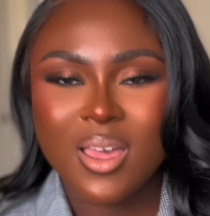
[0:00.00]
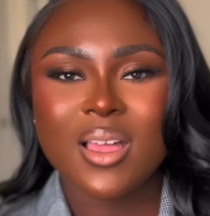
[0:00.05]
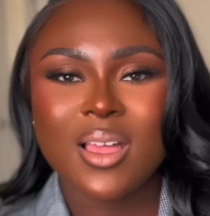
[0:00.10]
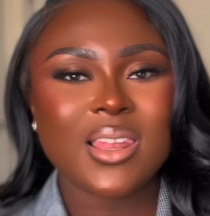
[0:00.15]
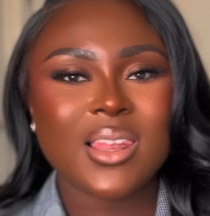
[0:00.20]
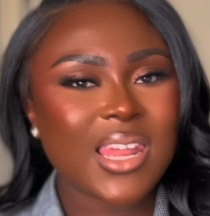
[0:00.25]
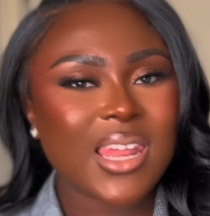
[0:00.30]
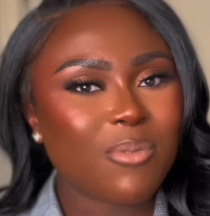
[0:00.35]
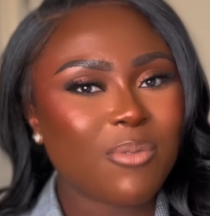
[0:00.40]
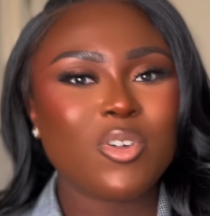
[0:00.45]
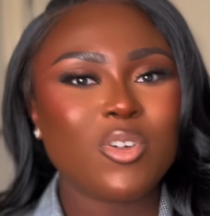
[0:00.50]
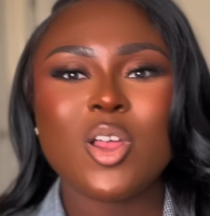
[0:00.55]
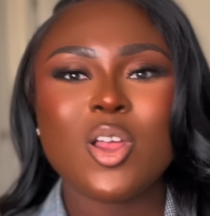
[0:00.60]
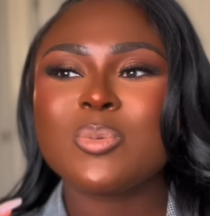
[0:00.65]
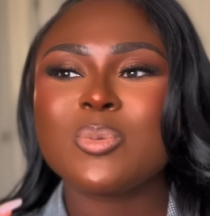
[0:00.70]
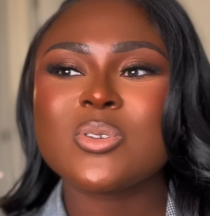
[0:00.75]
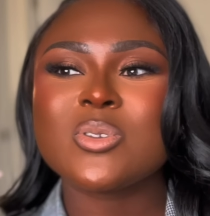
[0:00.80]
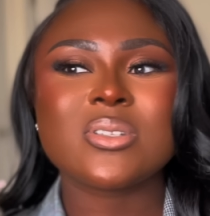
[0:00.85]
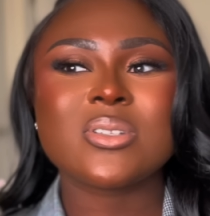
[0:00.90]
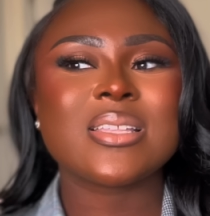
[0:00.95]
Level
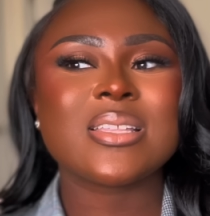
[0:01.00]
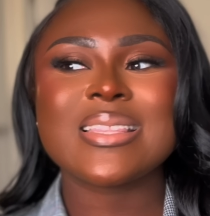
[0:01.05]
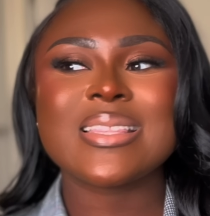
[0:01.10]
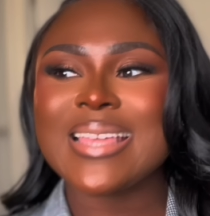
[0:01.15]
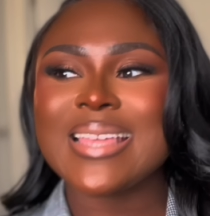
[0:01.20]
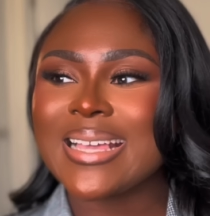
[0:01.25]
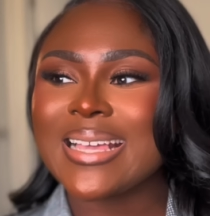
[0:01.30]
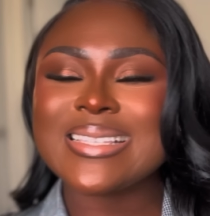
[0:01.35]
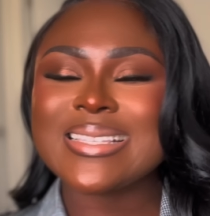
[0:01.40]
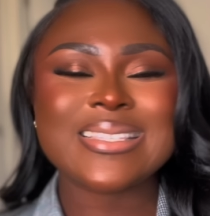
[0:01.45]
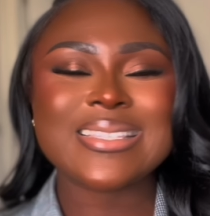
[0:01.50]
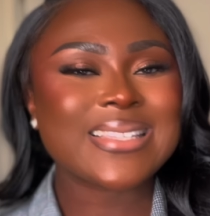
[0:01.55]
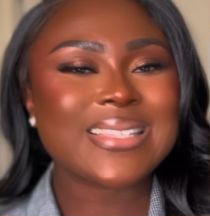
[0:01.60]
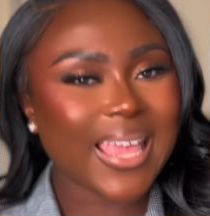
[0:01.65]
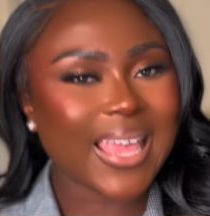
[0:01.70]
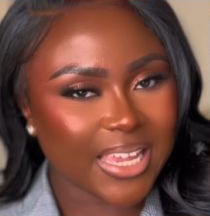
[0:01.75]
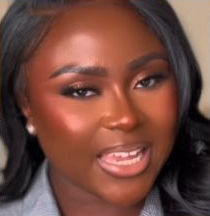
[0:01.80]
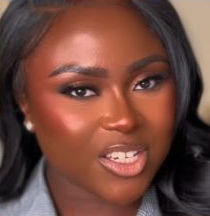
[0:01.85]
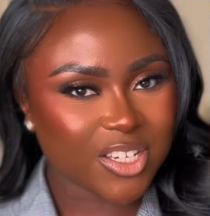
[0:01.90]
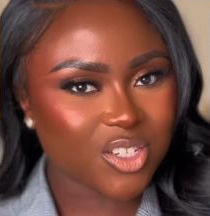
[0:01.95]
up to the next
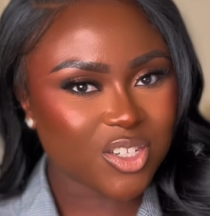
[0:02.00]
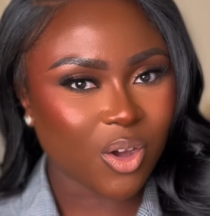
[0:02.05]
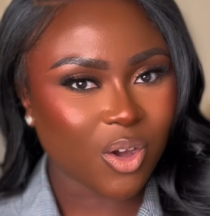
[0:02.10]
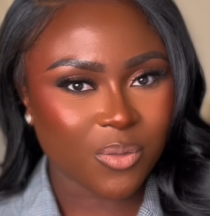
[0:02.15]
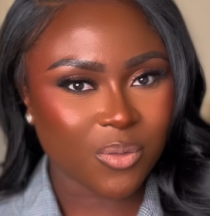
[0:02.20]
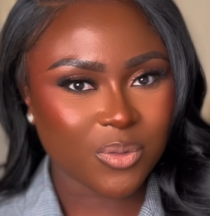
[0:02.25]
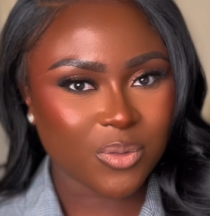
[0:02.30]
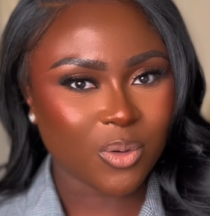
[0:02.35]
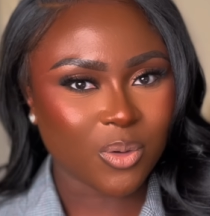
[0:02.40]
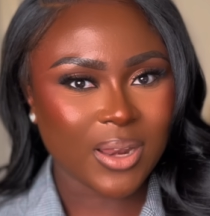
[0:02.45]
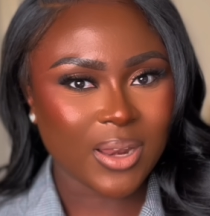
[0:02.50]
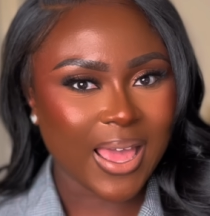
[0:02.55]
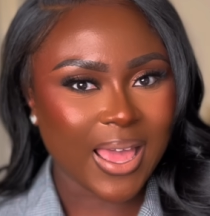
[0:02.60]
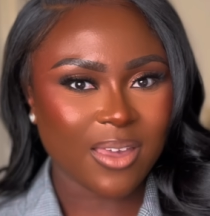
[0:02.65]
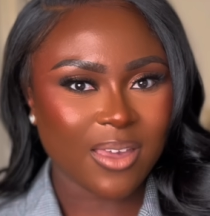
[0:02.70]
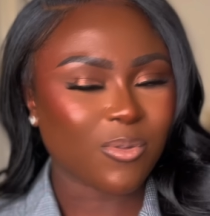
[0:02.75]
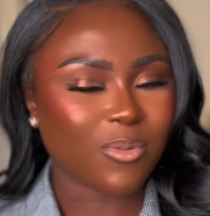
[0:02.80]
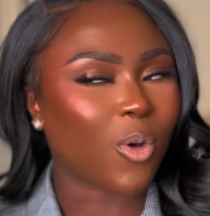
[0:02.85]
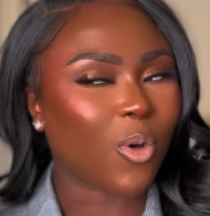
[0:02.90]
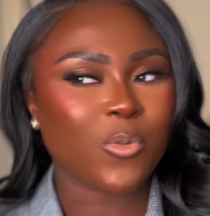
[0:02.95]
stage of your
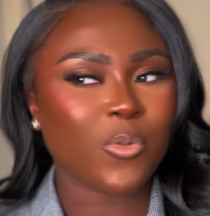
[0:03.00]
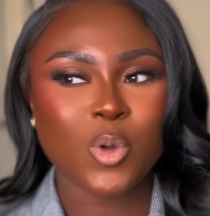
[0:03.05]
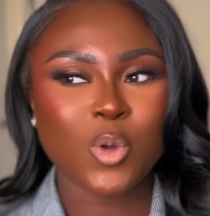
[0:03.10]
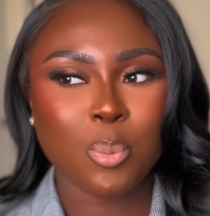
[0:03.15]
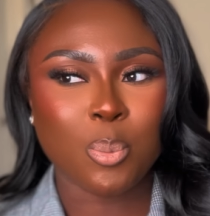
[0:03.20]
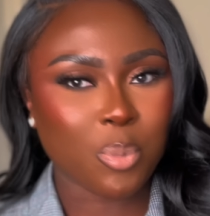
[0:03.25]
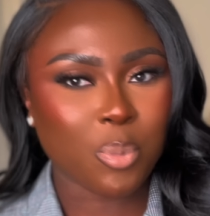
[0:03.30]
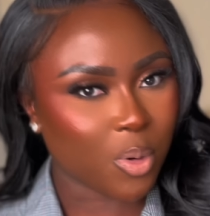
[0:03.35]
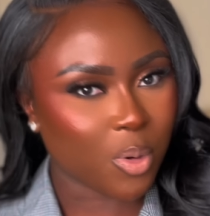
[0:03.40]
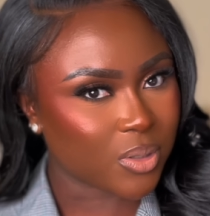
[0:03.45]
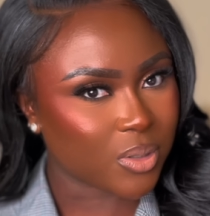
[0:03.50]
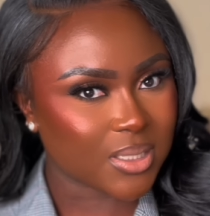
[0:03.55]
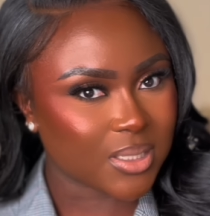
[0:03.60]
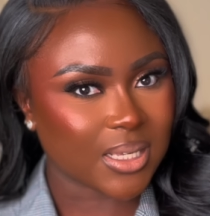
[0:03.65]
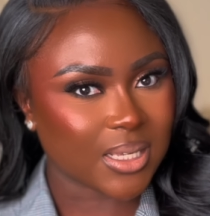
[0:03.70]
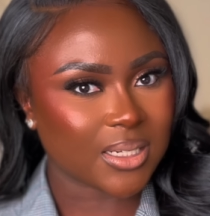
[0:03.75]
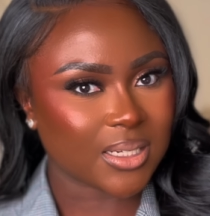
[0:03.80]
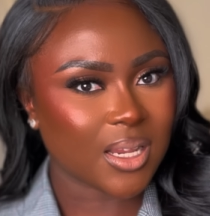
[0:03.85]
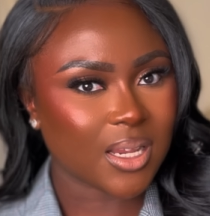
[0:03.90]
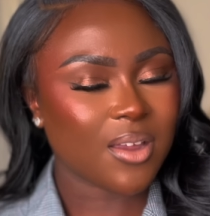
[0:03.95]
life, of your
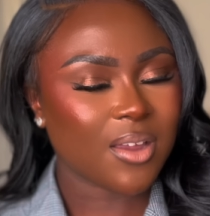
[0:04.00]
person.